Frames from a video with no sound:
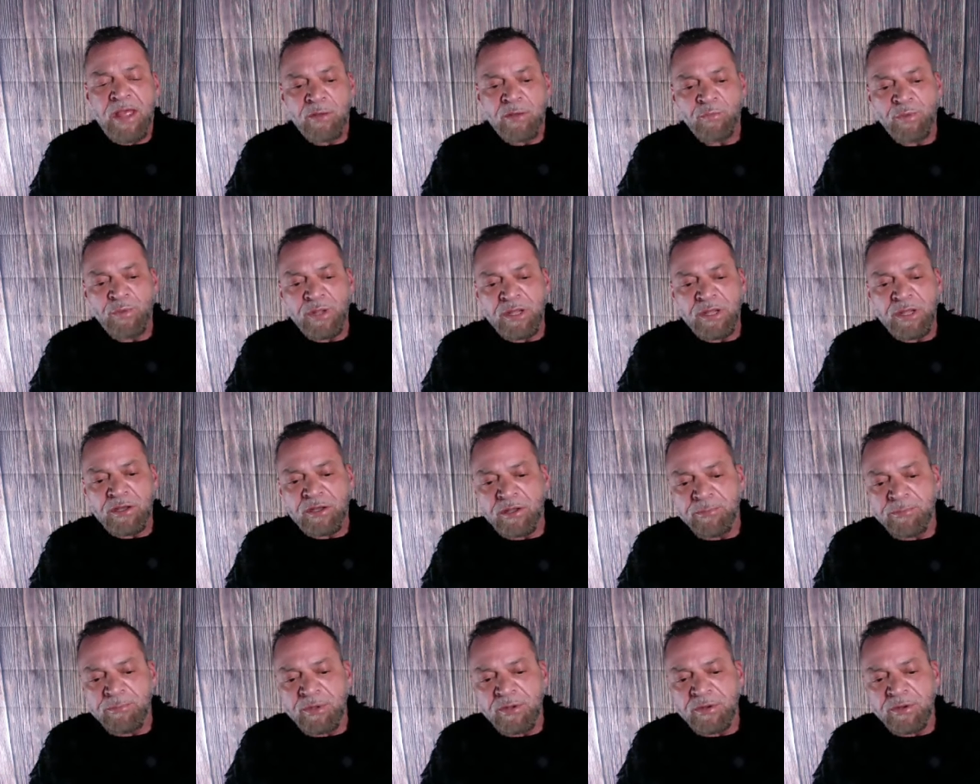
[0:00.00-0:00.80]
and we
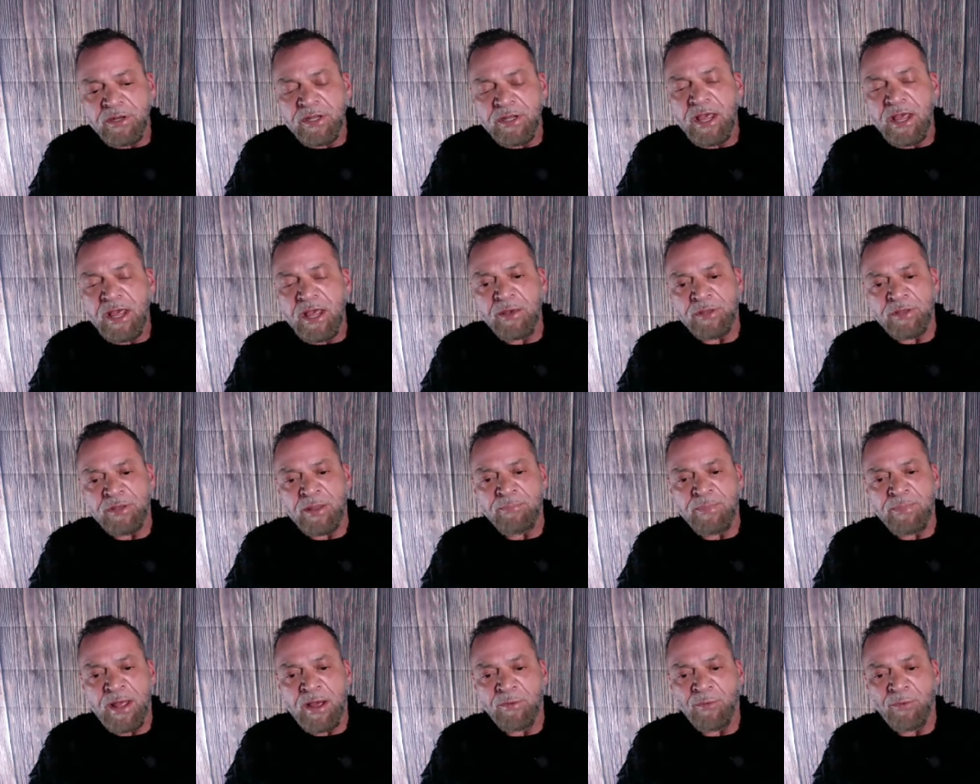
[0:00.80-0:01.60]
can communicate with
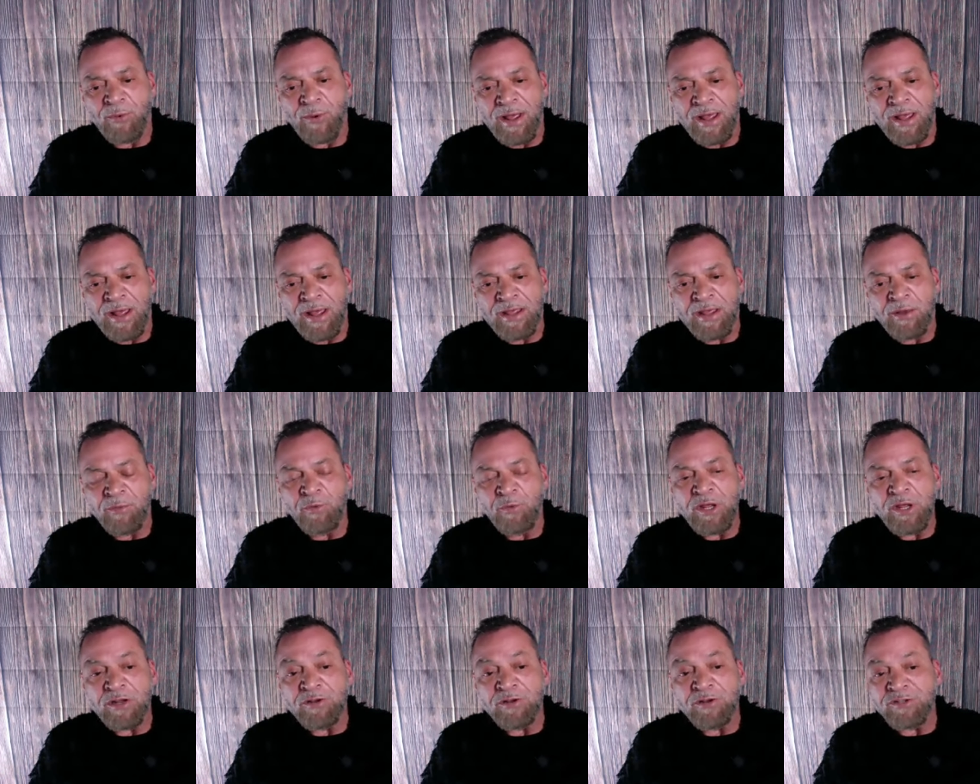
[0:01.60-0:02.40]
them that way and
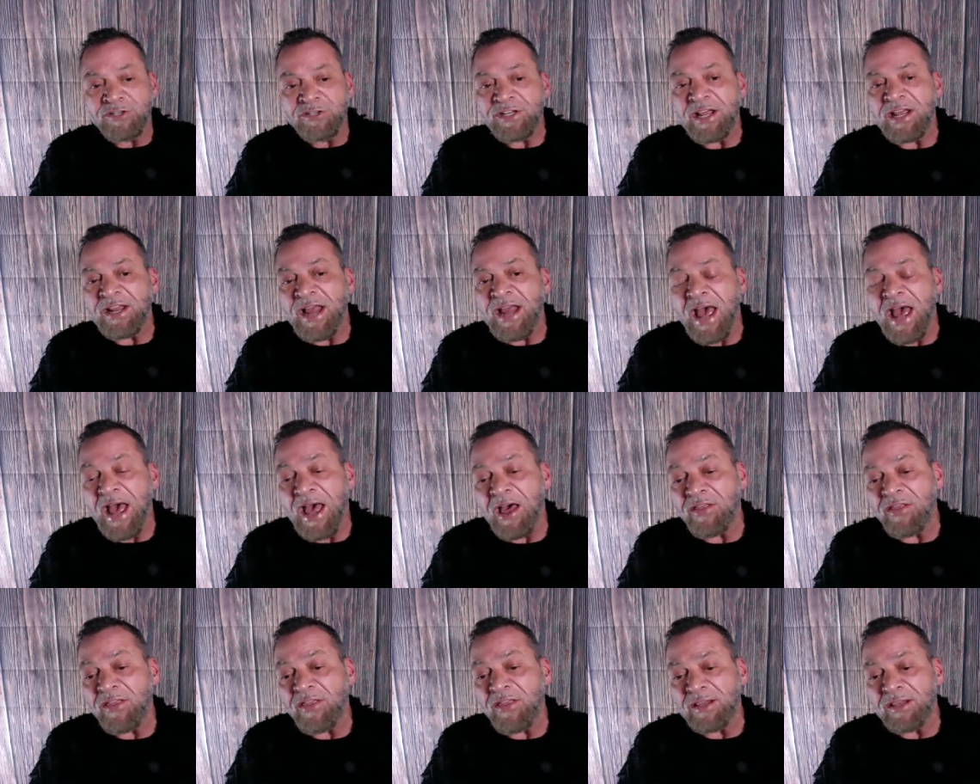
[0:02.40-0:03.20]
we understand
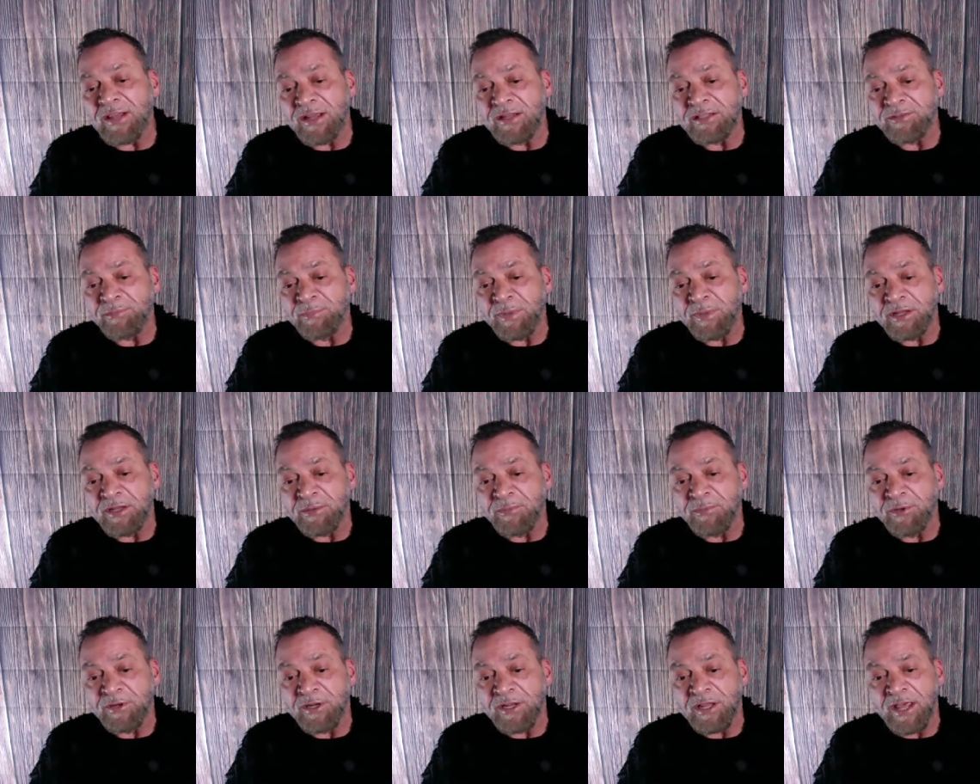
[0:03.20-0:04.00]
how they like to be
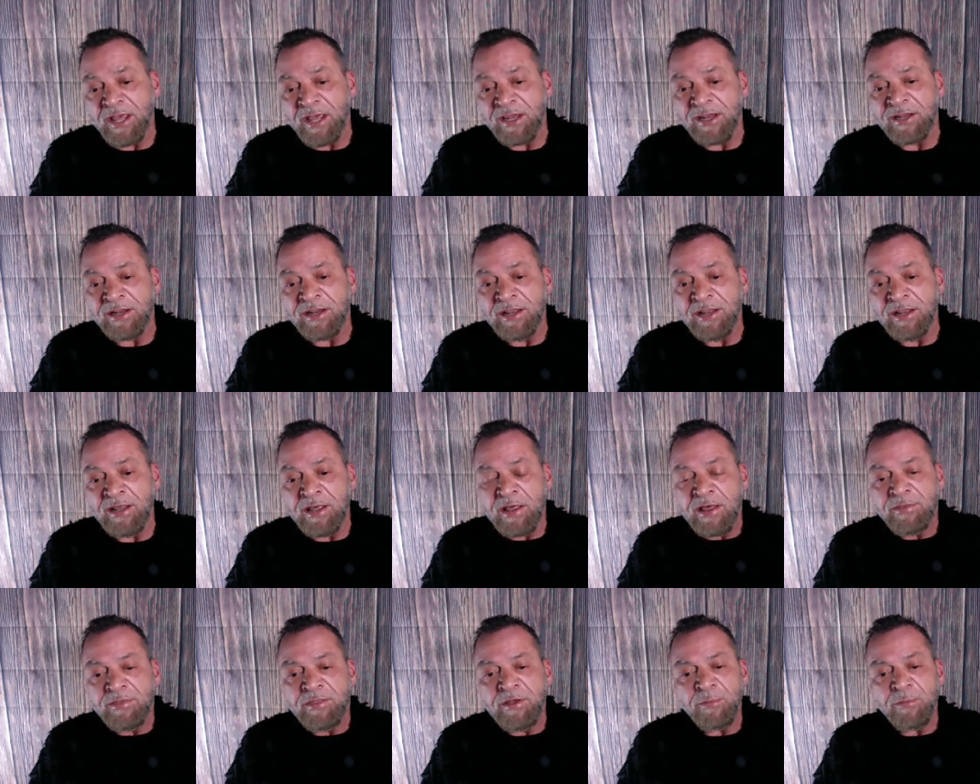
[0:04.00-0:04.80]
communicated,
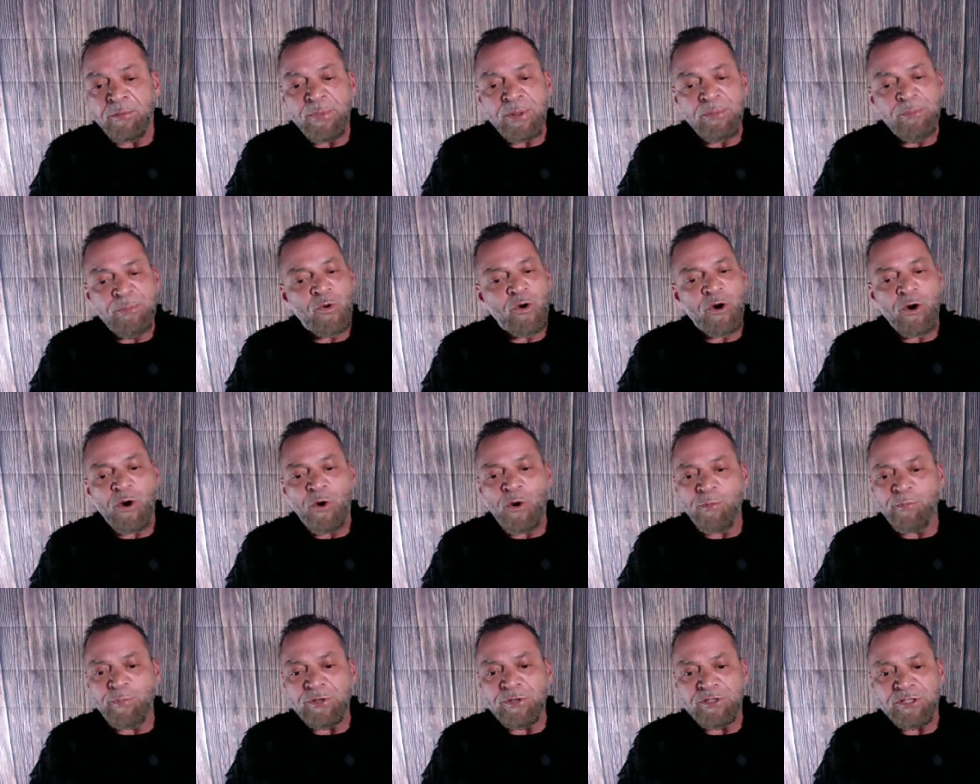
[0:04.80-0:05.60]
they'll be more
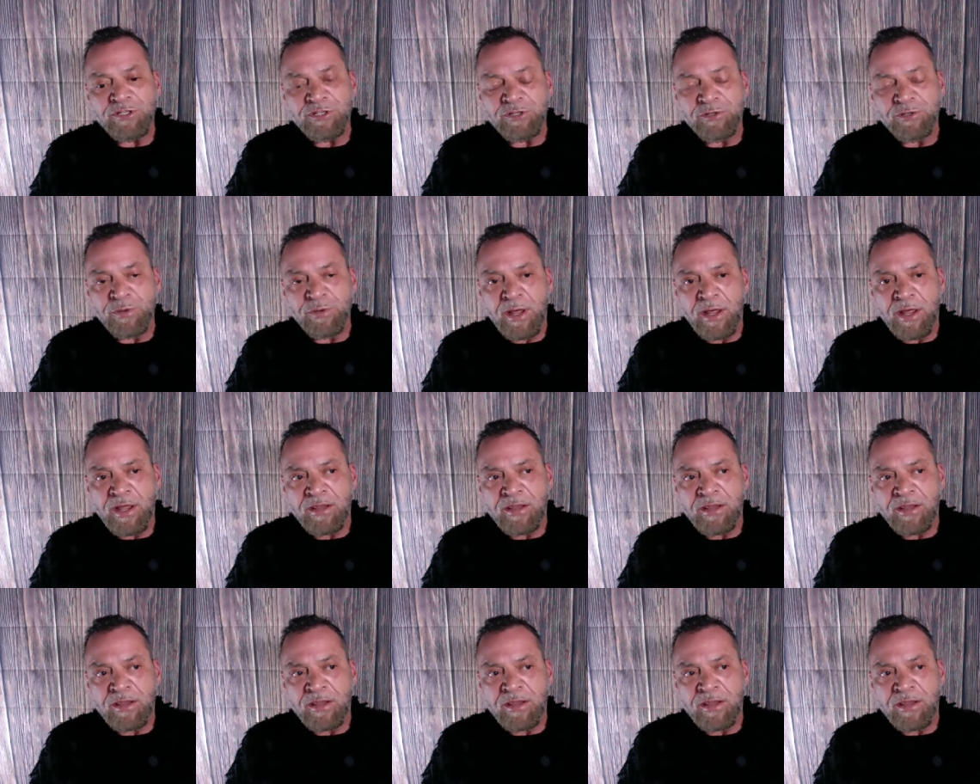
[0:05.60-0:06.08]
open to you.